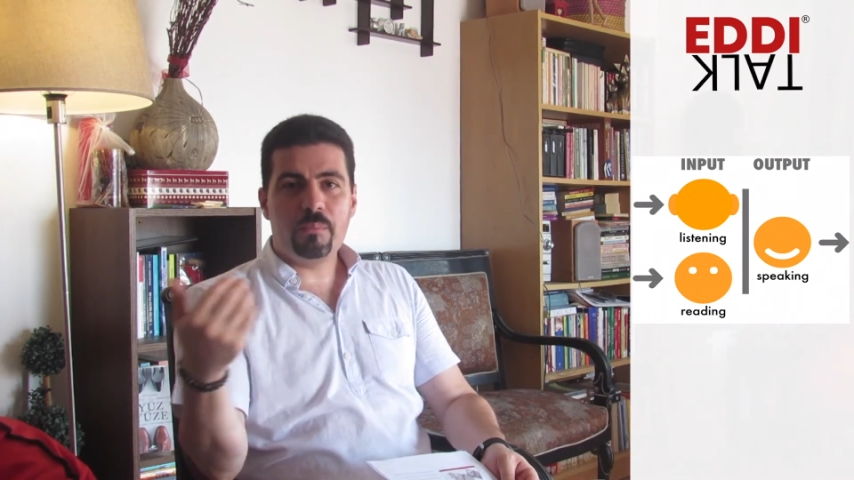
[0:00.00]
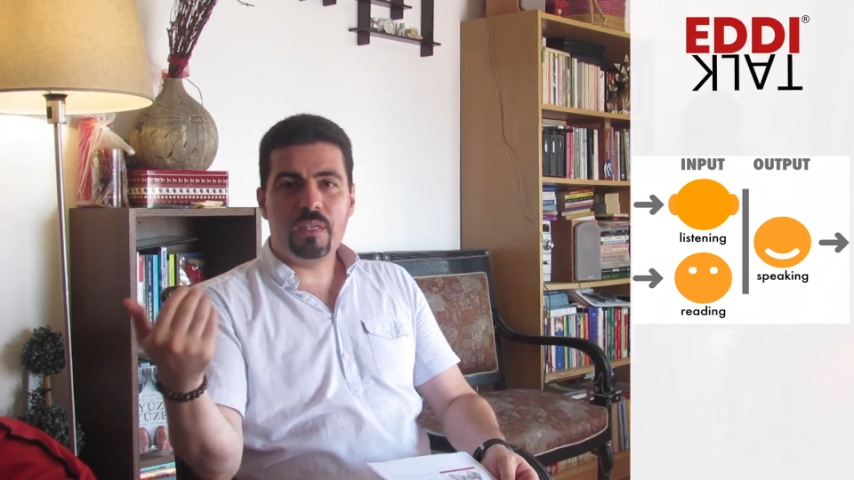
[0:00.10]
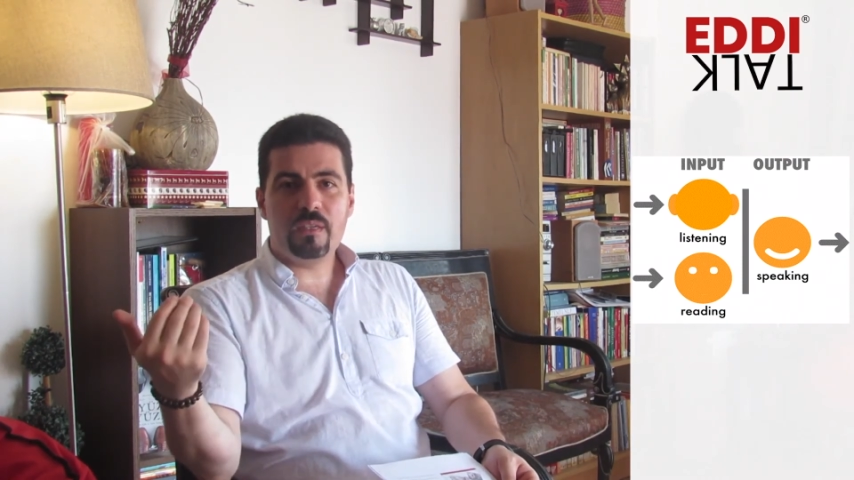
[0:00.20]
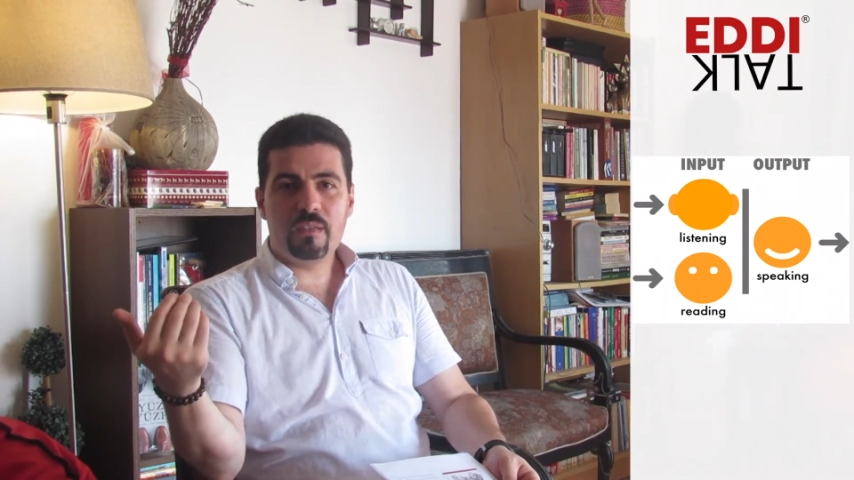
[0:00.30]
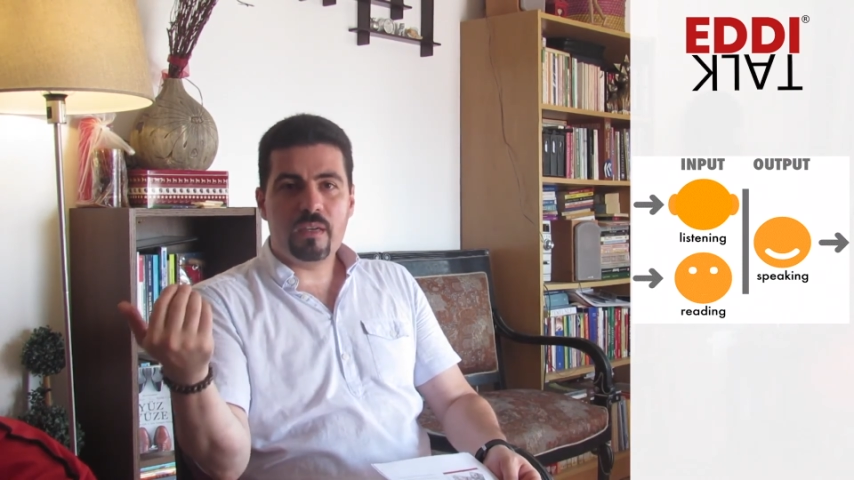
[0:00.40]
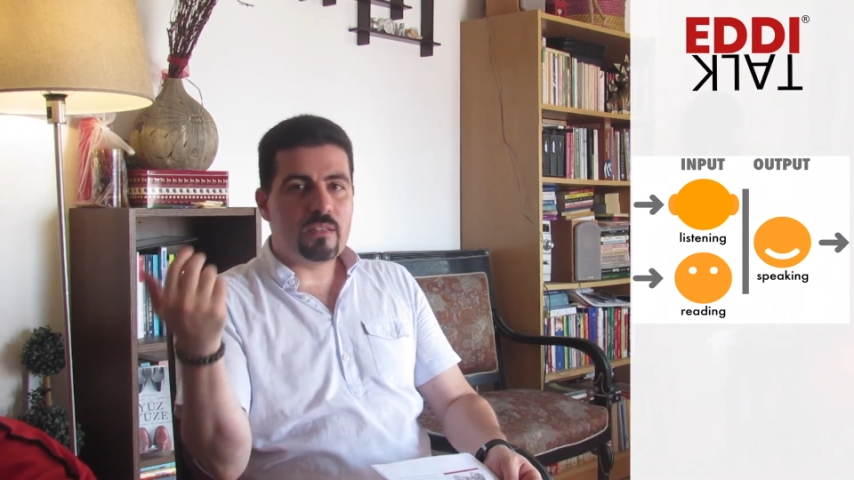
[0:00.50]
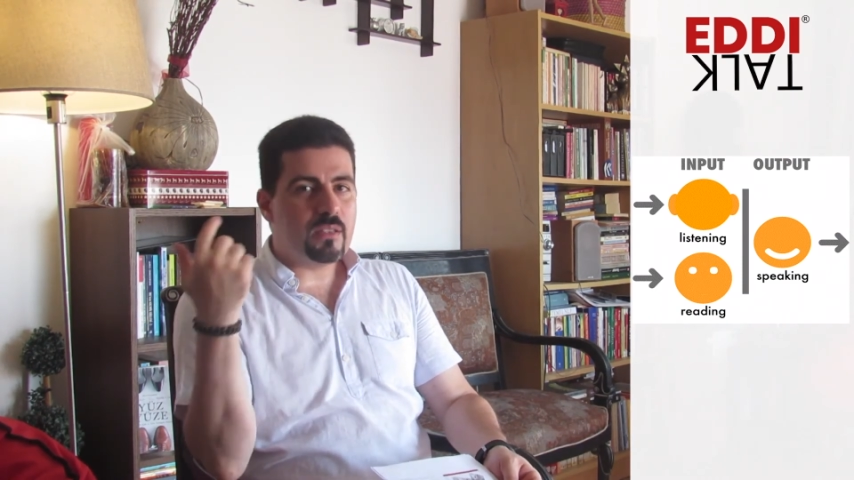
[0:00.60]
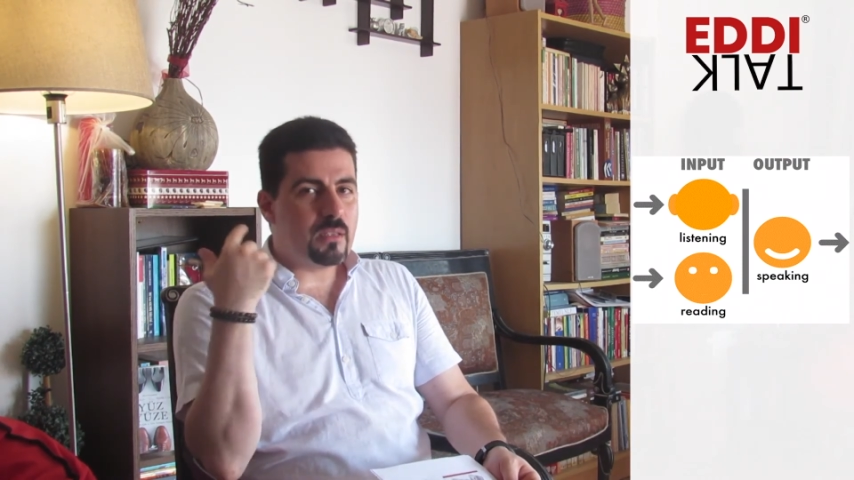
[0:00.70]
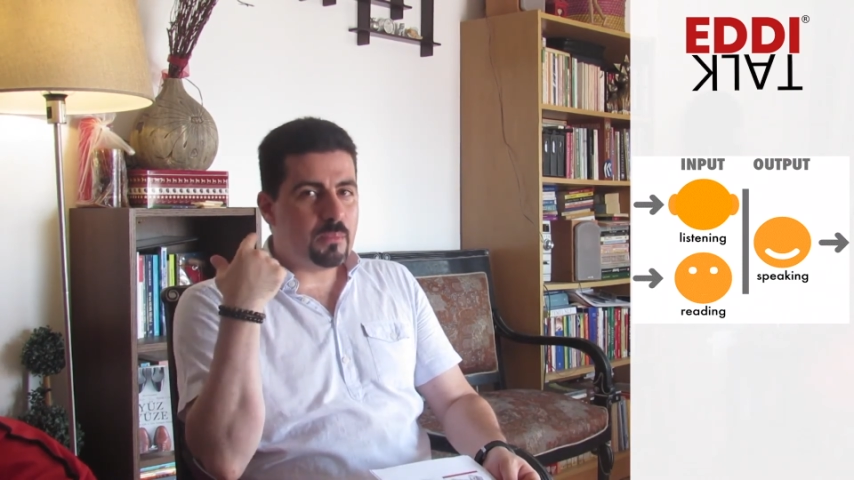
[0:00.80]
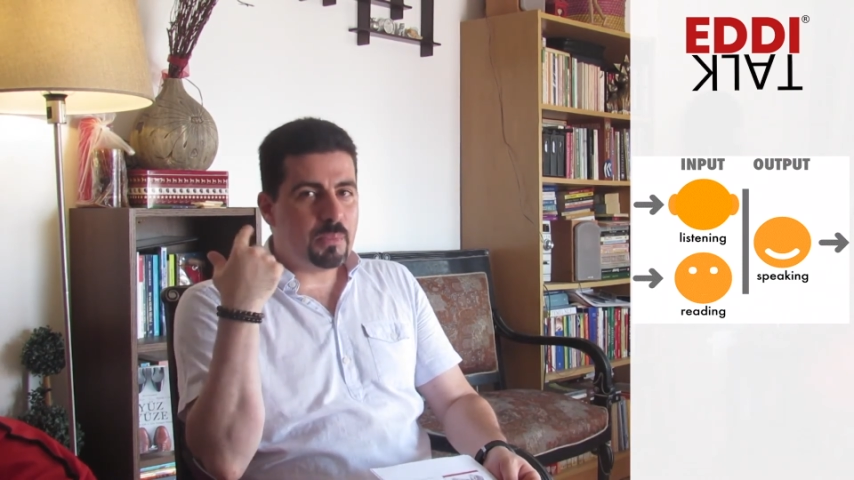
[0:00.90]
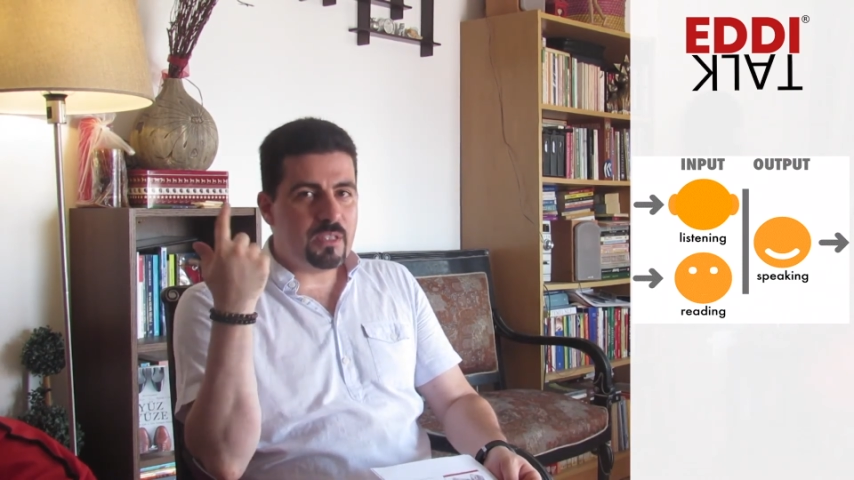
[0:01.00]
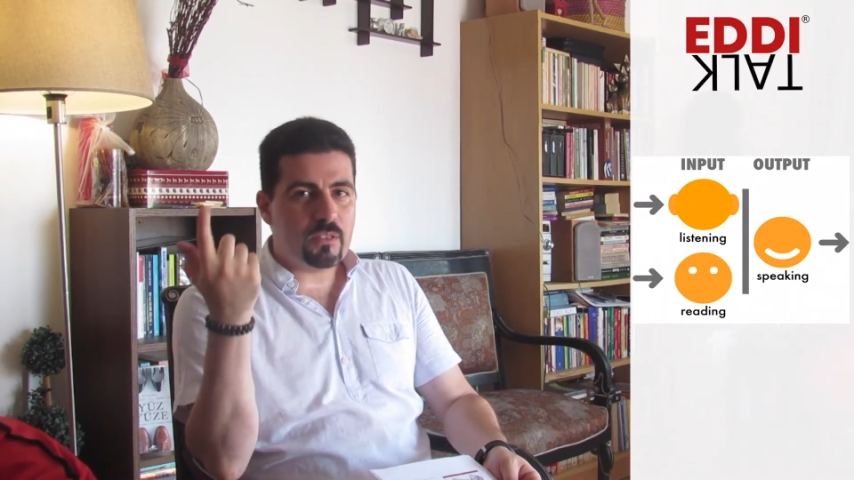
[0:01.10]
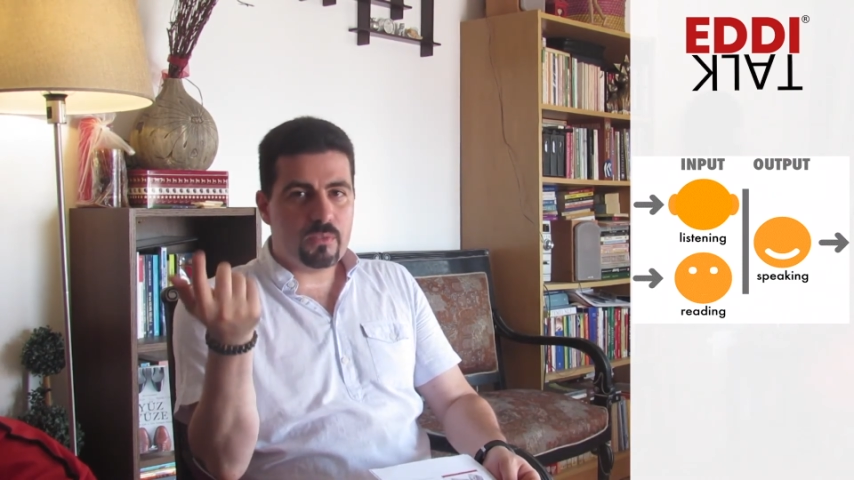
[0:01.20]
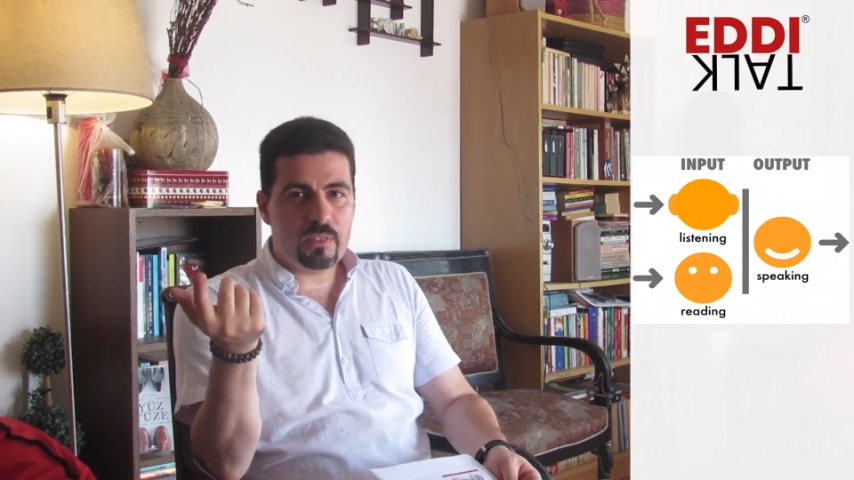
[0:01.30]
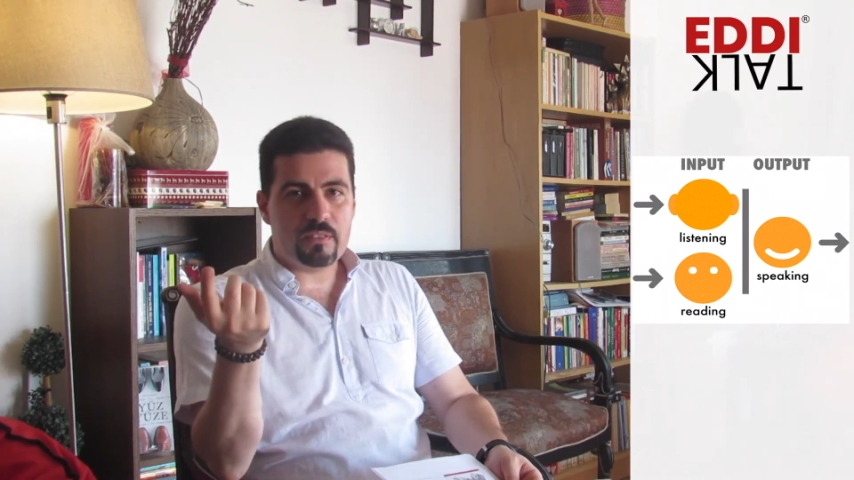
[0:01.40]
be a piece
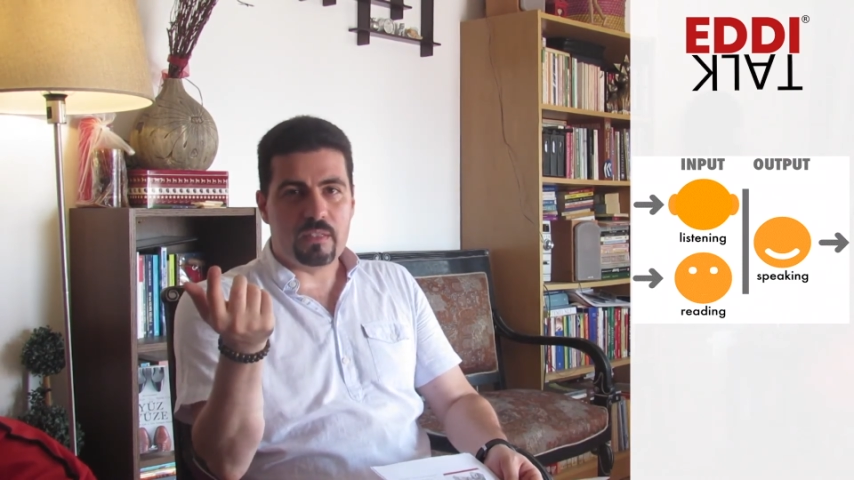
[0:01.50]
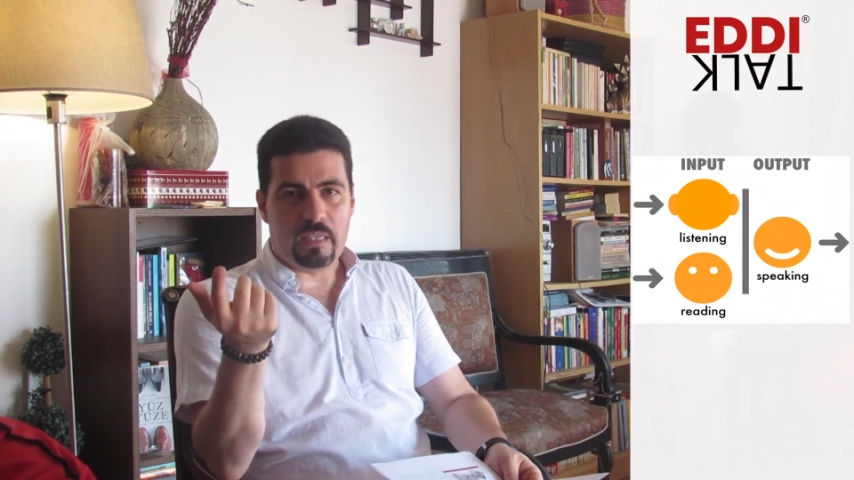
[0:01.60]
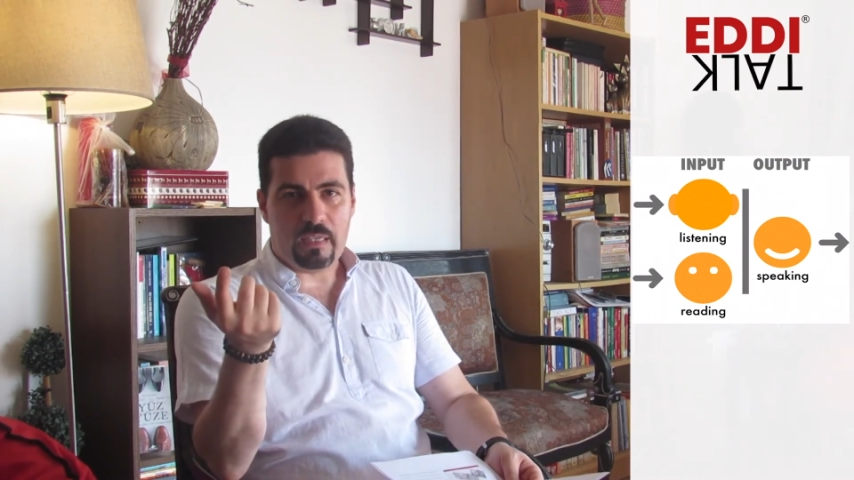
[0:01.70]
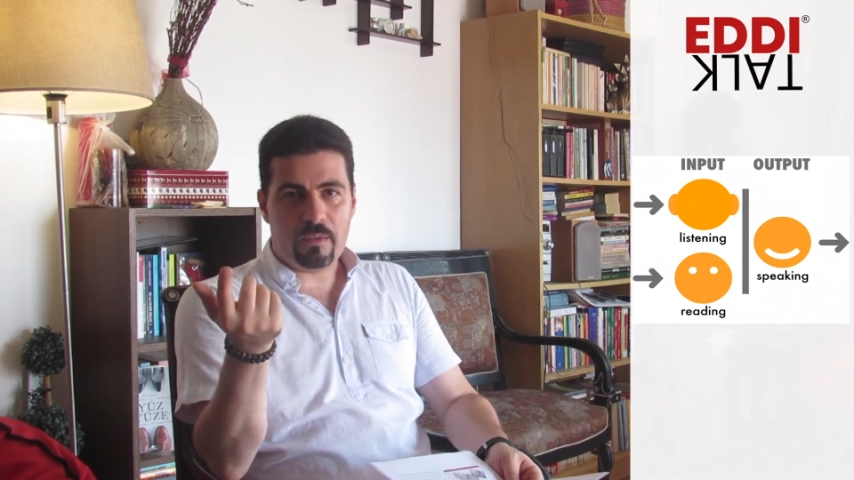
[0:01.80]
of listening.